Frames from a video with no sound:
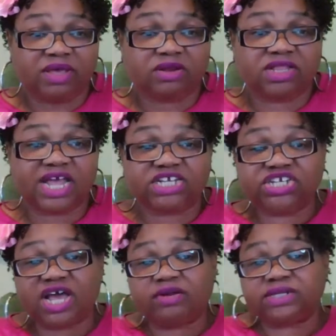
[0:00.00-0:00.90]
And on that
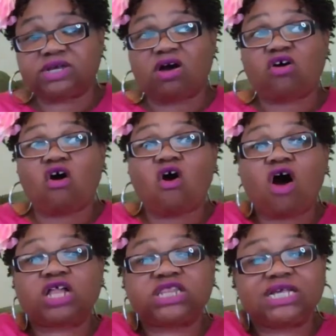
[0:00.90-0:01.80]
channel, I talk
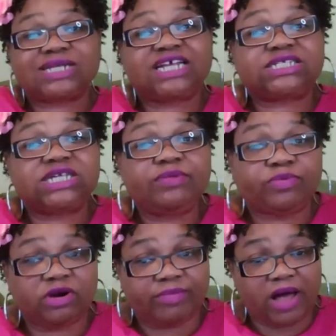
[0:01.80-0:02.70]
all things like
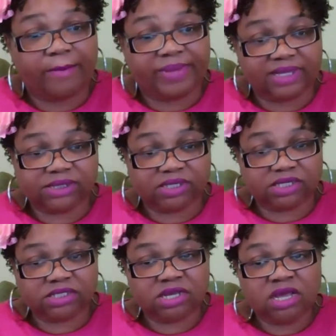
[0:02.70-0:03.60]
deeper about
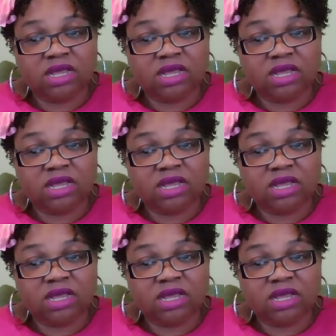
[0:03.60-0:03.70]
business.